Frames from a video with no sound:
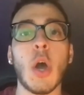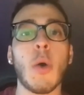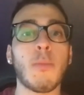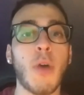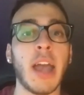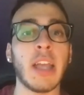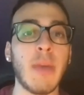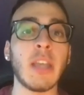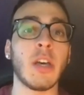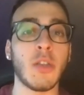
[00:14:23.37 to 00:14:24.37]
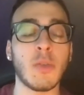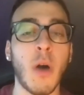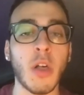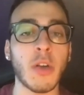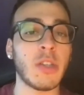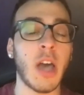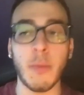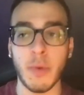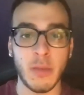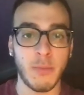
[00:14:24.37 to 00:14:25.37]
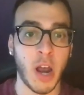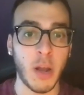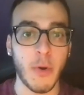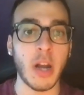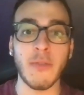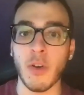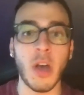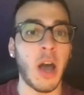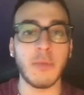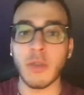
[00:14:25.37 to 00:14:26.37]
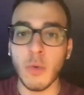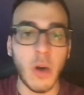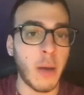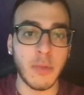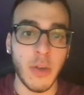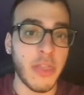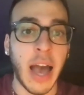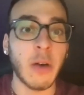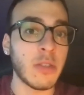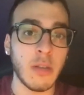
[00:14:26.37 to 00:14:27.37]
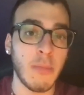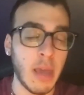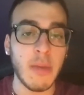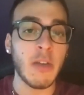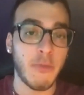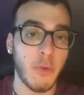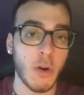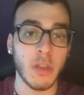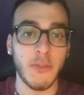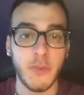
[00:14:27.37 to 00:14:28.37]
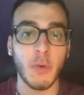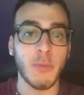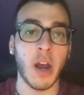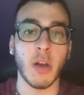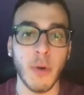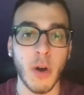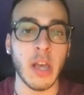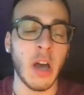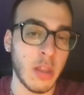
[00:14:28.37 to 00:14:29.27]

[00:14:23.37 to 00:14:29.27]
bridesmaids on the smaller side, with the bridal party up to $1,000 maybe for the full bridal party on